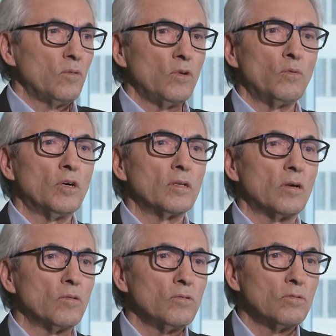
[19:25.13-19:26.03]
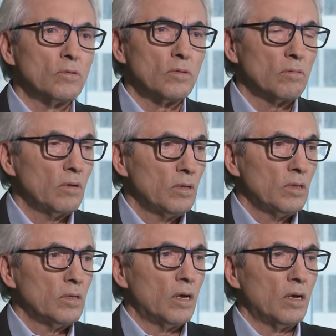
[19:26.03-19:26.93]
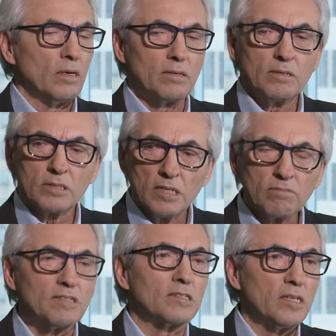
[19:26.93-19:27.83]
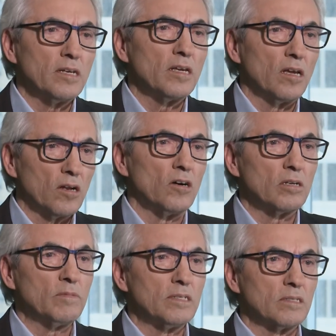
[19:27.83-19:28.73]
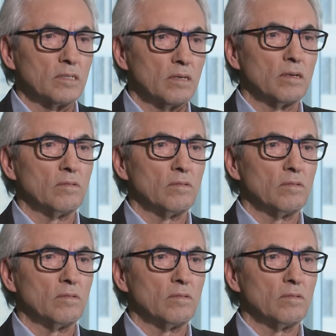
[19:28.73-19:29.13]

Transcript: We want our own uh, self sustaining economies.